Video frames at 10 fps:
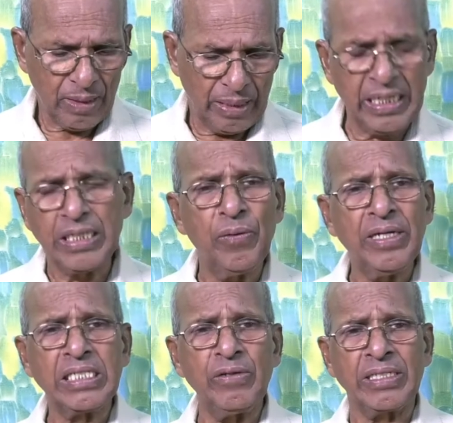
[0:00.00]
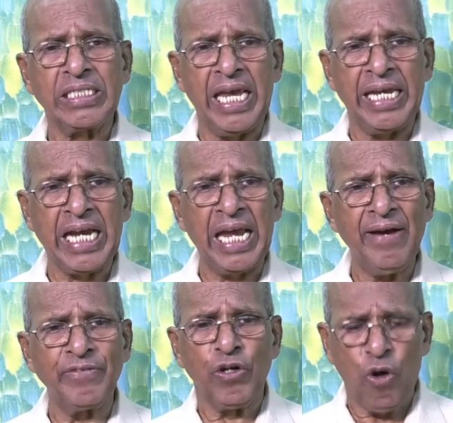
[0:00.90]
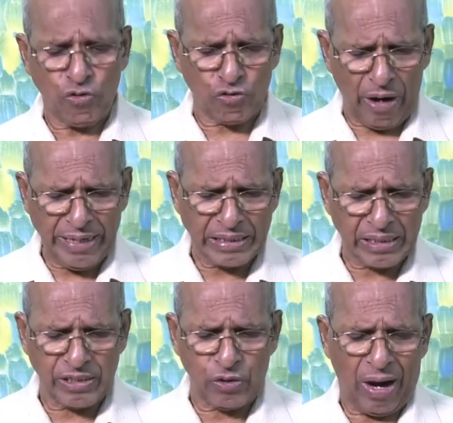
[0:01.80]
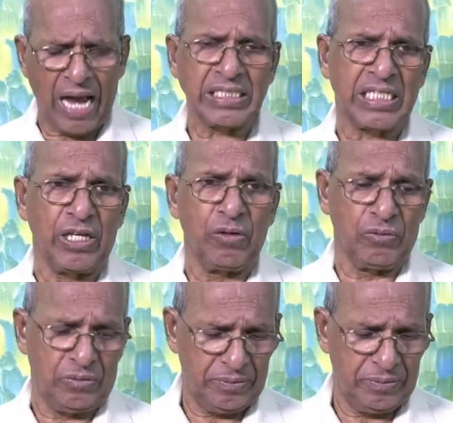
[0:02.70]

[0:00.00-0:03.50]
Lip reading: In other words, you are saying, I have no right to ask you.